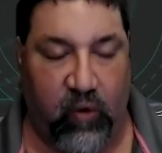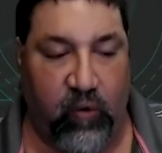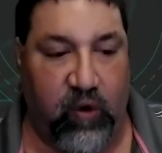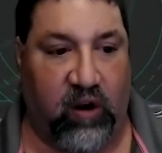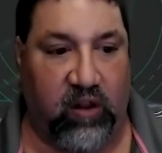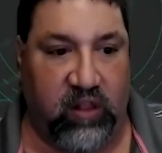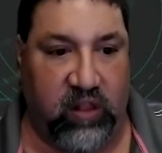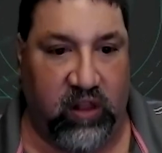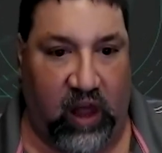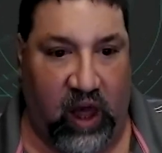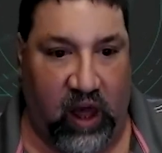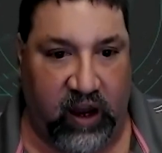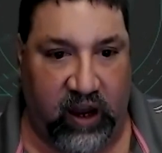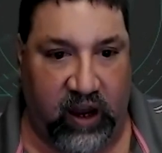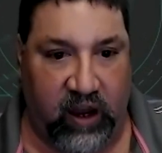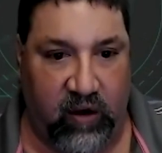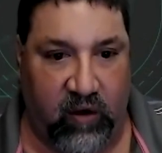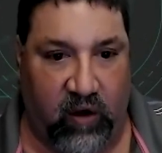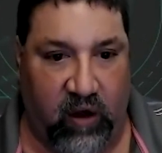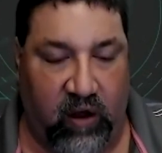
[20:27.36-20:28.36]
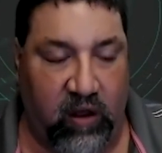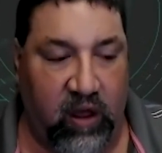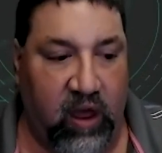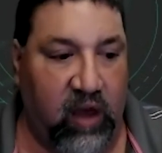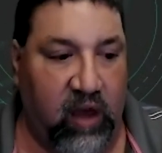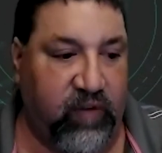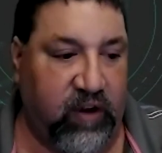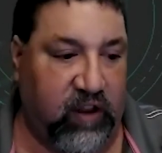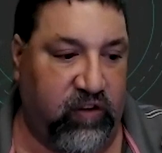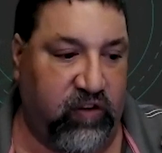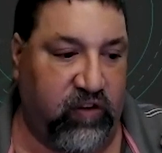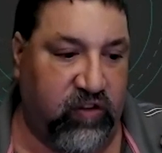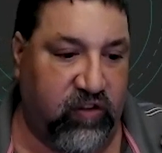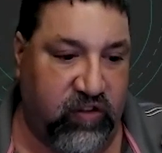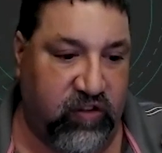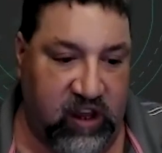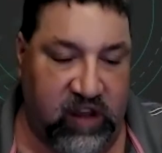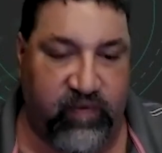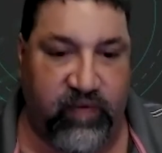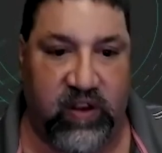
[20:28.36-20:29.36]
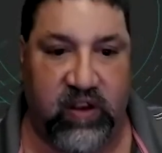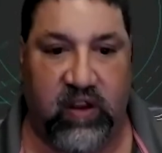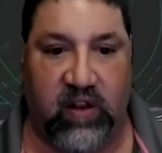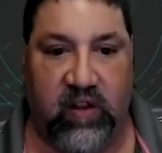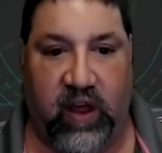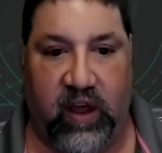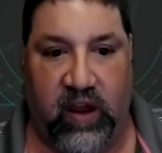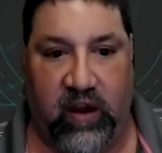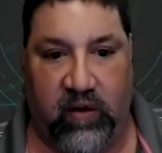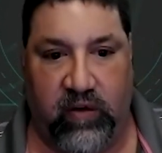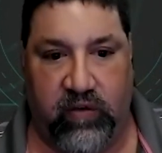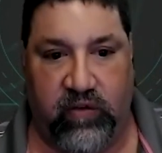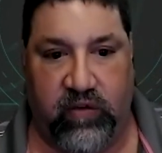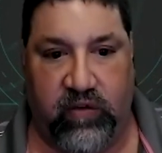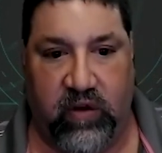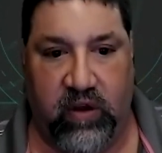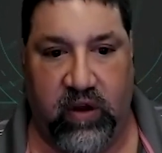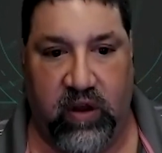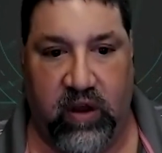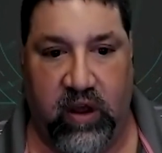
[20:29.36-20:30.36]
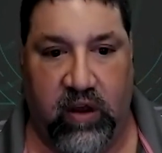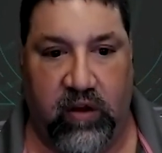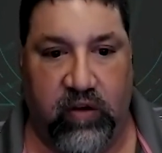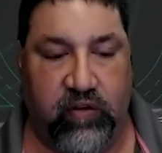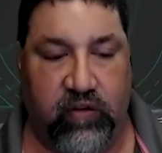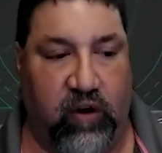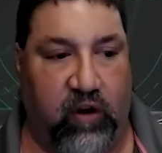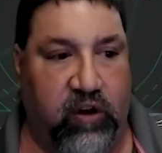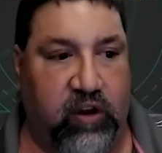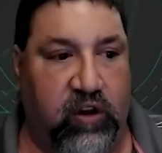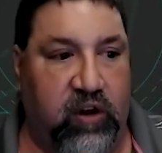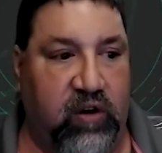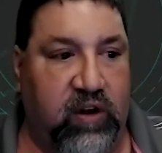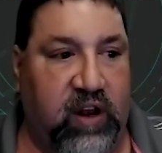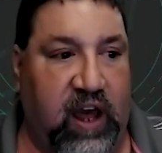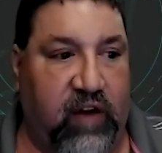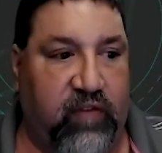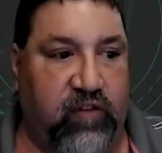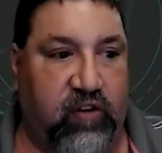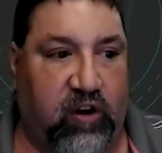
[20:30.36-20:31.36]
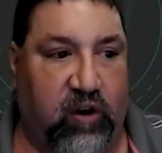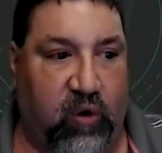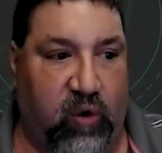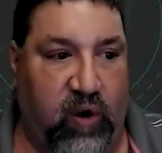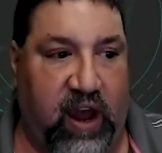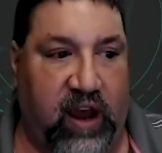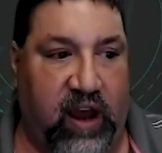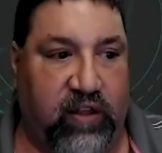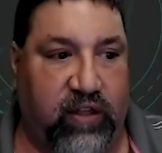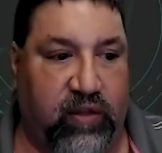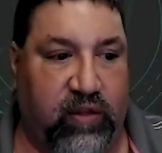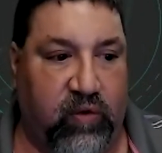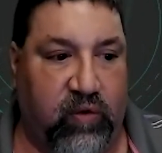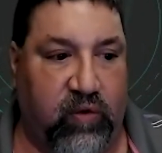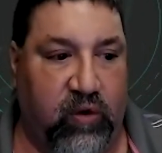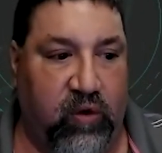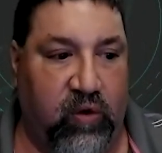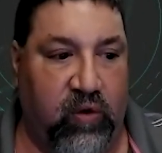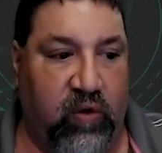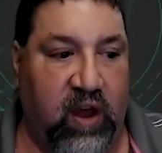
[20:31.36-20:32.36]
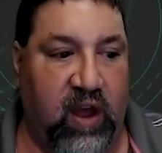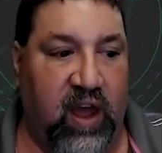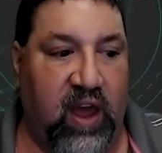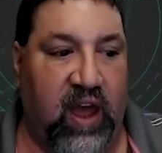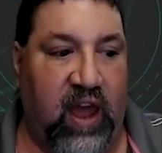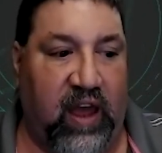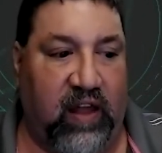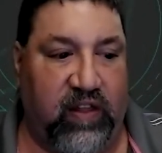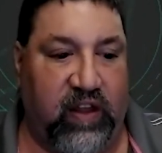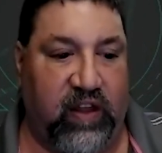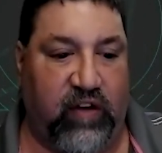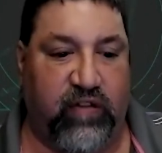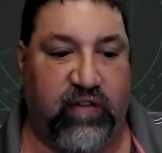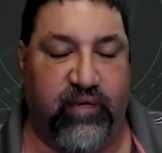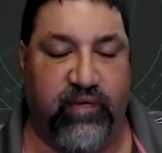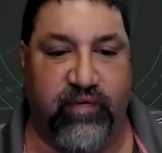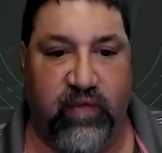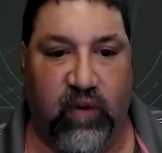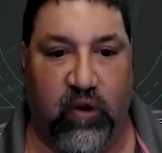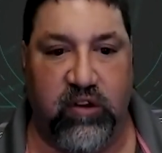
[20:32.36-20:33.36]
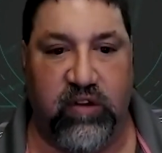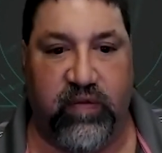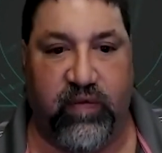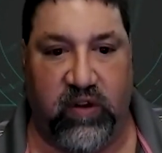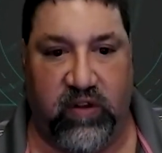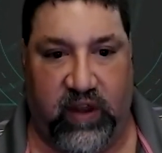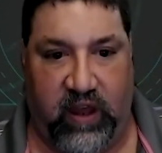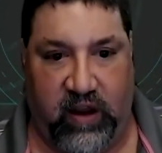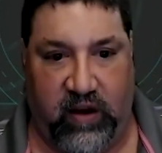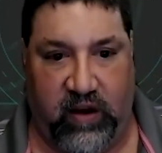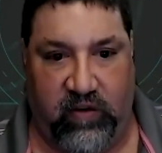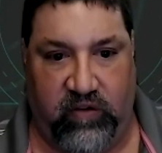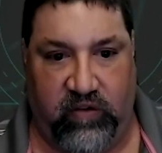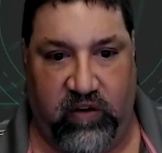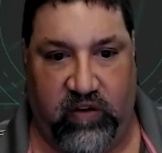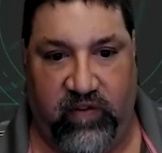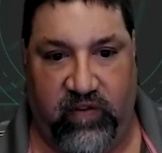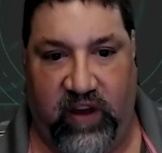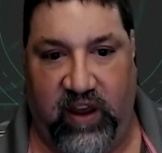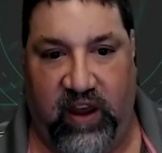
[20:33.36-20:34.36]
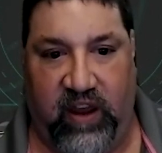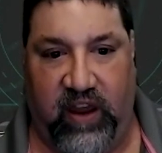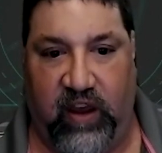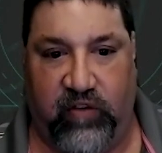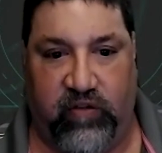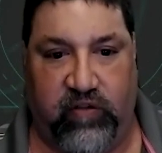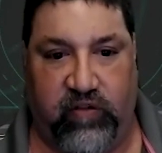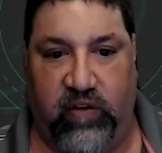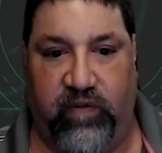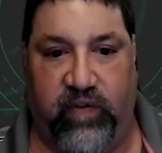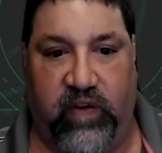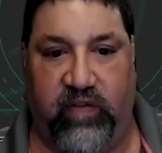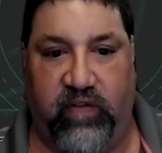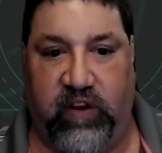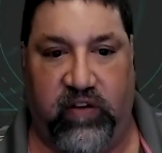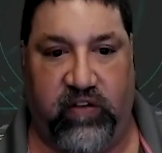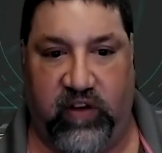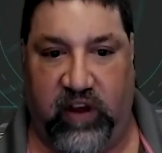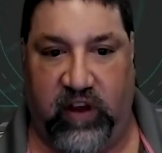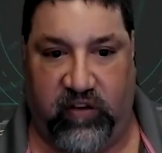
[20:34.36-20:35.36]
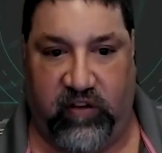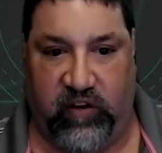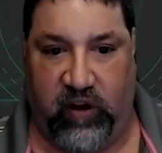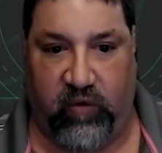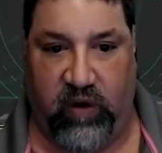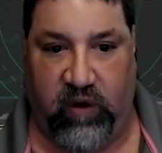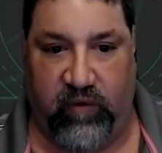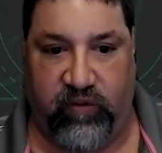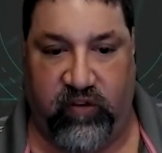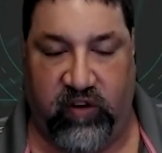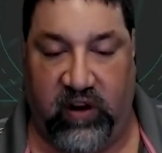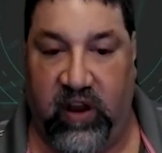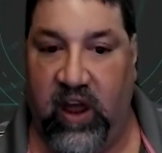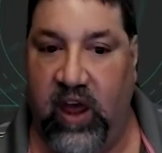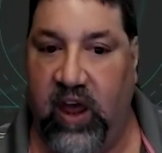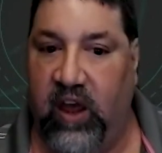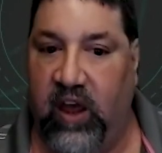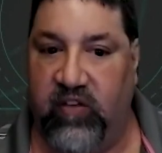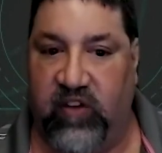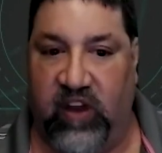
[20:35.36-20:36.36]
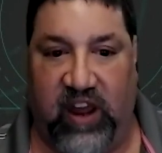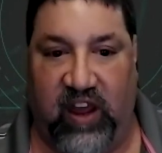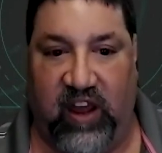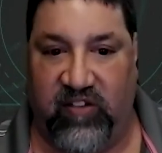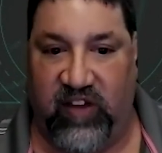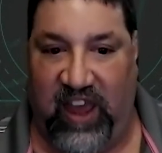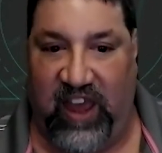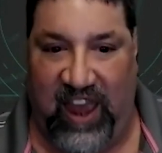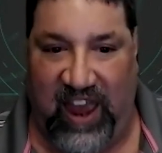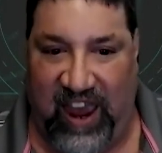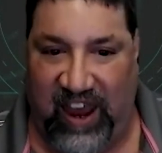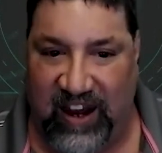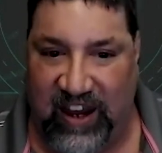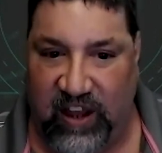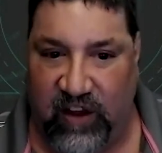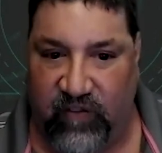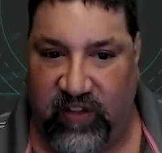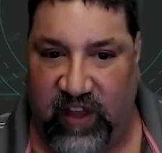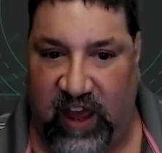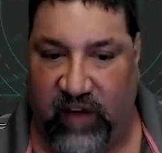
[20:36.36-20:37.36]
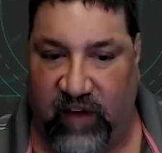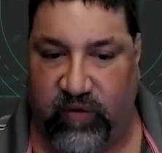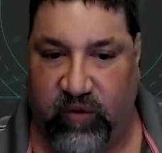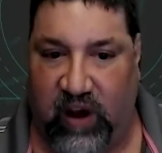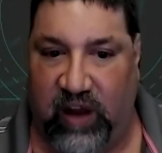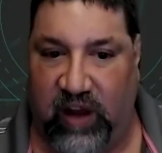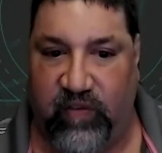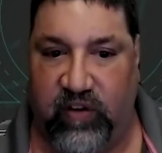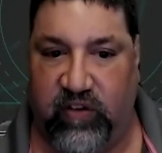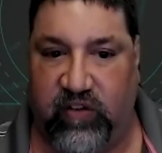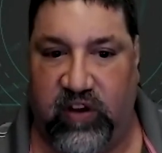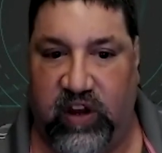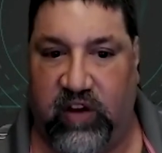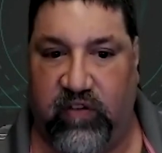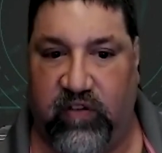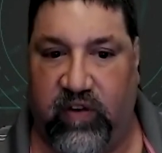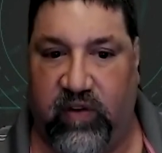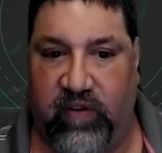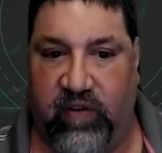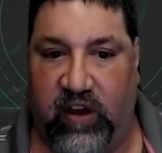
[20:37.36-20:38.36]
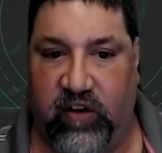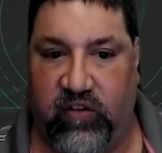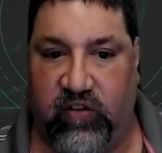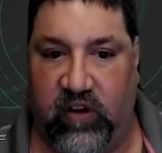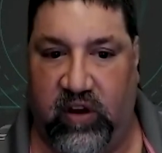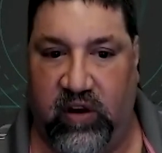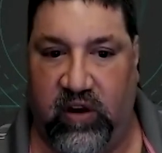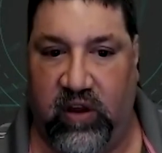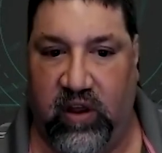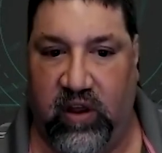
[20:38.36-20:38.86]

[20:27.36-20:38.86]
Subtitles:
We are logging it all, but it's deep in the layers. So you'd have to crack through at least multiple layers of AES 256 encryption to get to any of that privacy information,